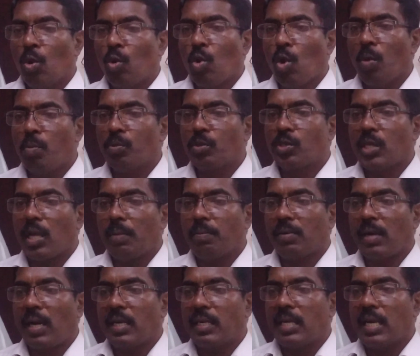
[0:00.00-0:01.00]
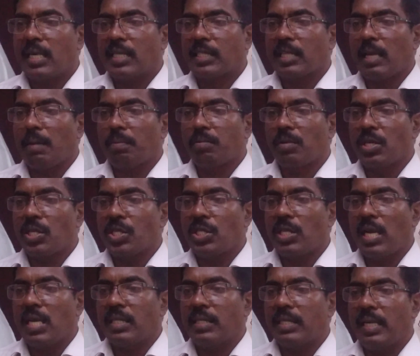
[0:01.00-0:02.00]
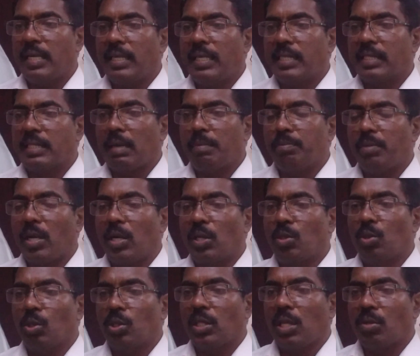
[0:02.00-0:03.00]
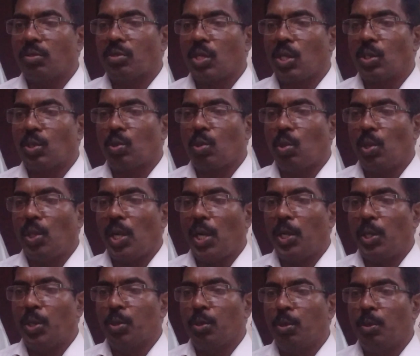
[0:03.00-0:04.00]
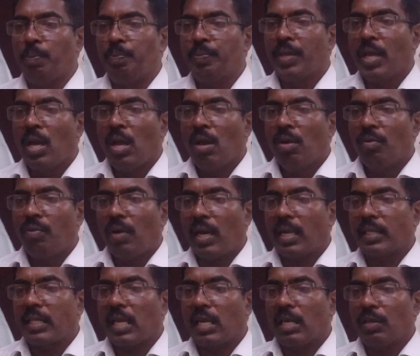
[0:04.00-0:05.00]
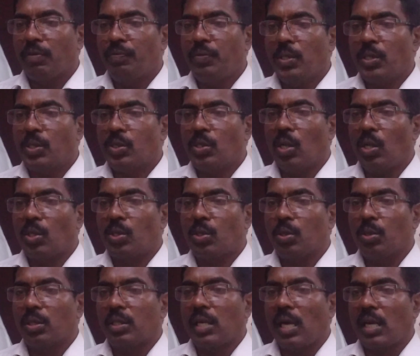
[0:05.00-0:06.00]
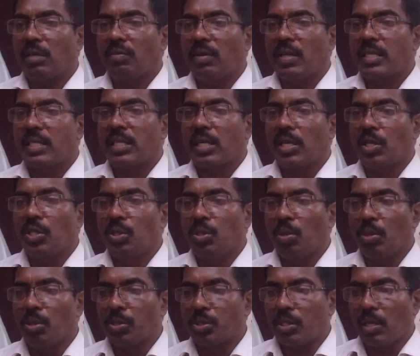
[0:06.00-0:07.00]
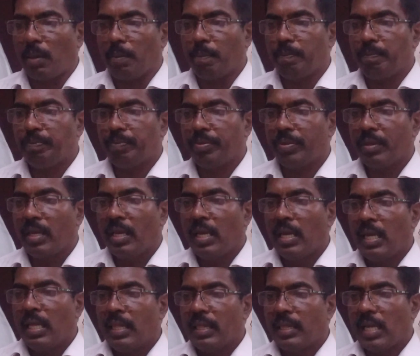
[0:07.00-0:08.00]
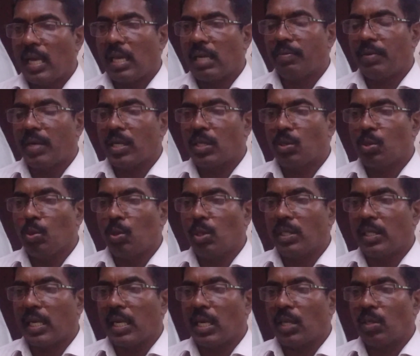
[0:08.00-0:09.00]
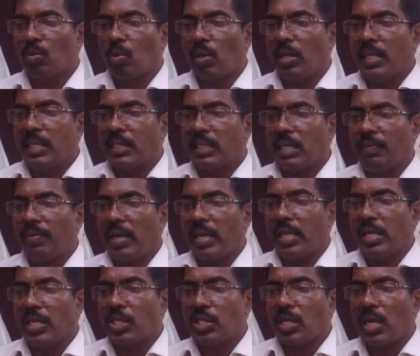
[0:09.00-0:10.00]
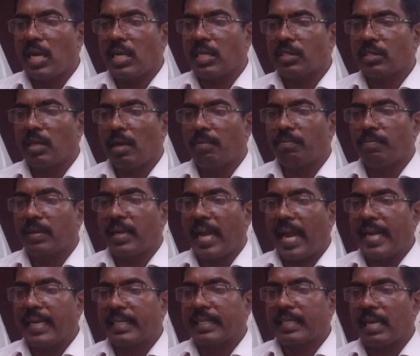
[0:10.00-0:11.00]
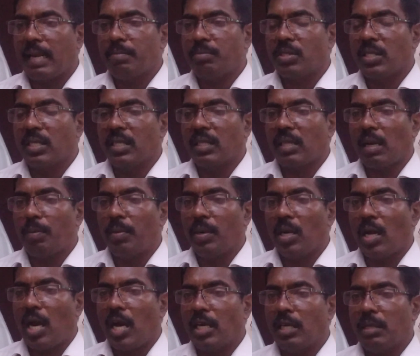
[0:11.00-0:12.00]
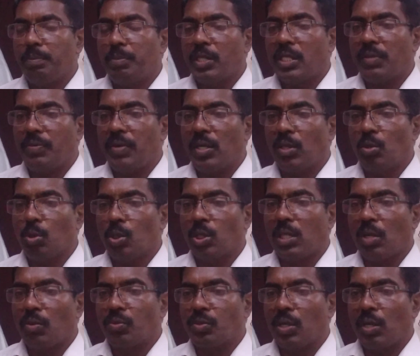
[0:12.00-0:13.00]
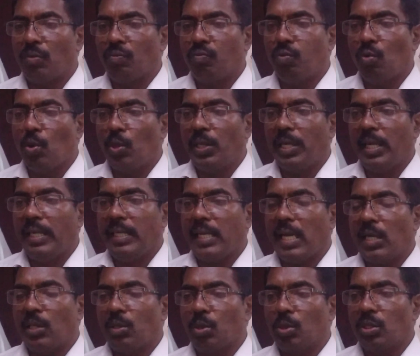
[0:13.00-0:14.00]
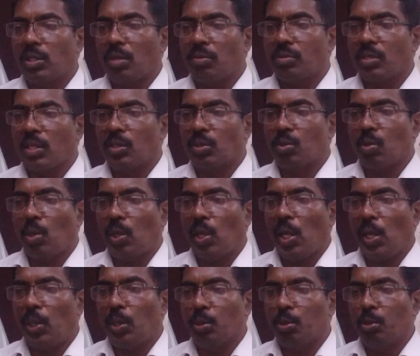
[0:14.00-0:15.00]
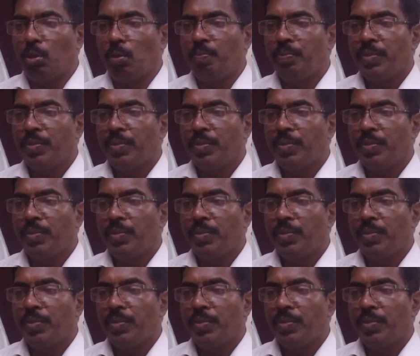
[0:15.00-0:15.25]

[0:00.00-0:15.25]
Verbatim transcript: homes of hundreds of Christians in December 2022 for their refusal to convert Hinduism. There were 227 instances of hate crimes in Tamil Nadu between 2014 and 2022